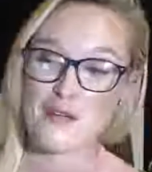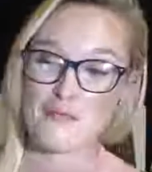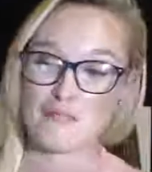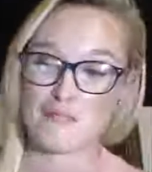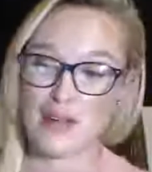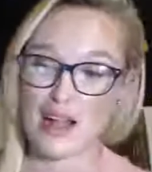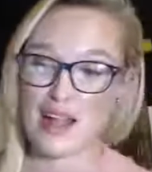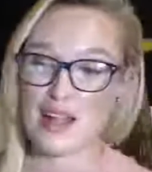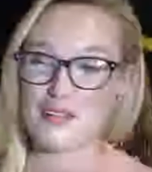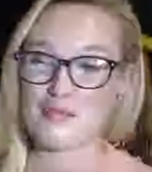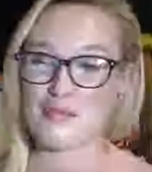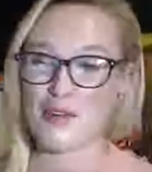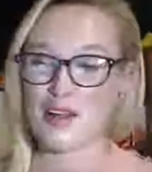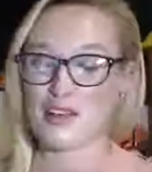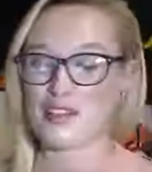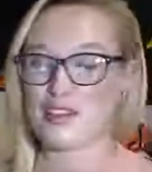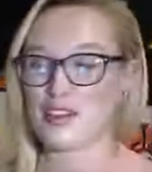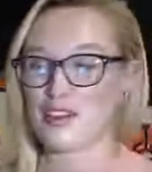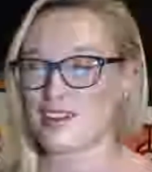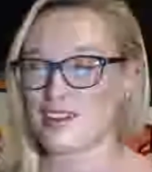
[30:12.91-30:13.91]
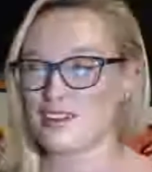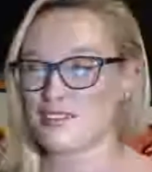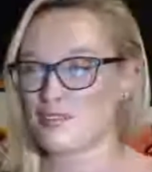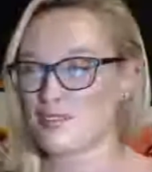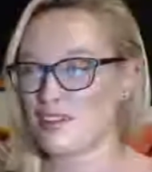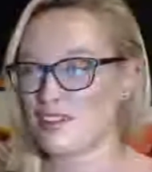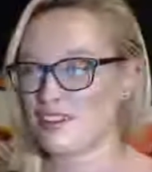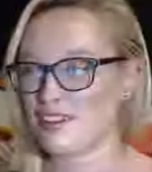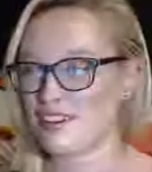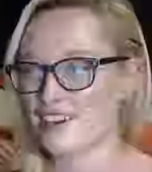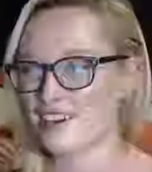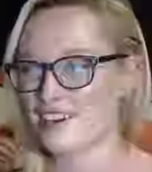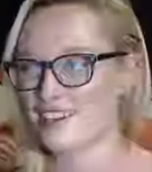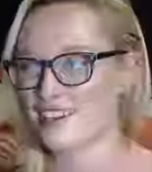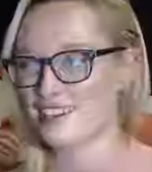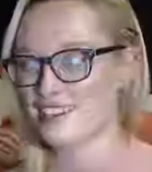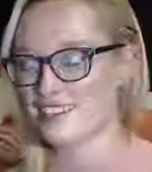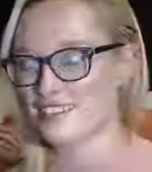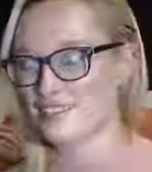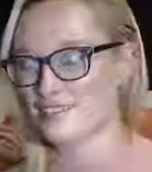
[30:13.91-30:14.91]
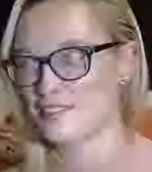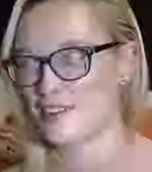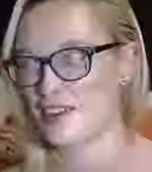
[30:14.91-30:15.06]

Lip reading: buy them while they're